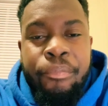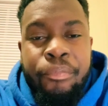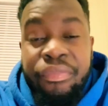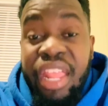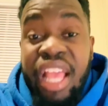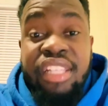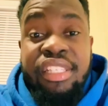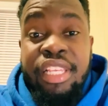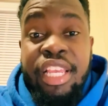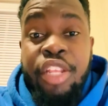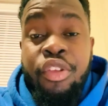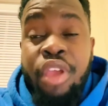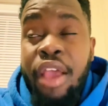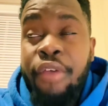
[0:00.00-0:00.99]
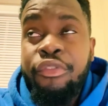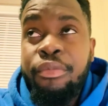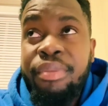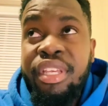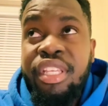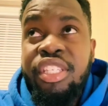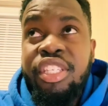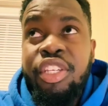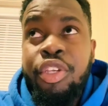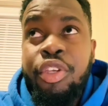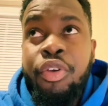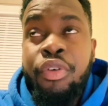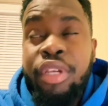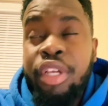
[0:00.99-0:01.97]
Not saying you have to be
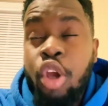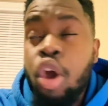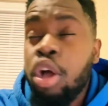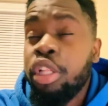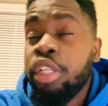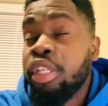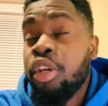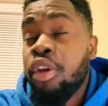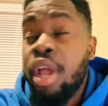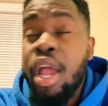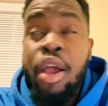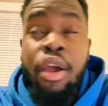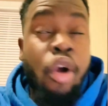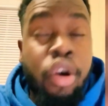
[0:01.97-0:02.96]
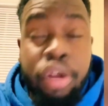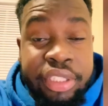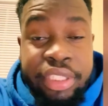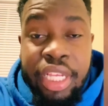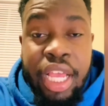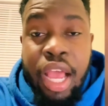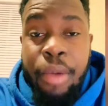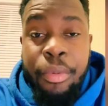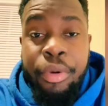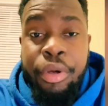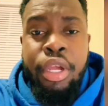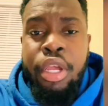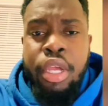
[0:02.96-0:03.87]
insecure and calling her out all the time or,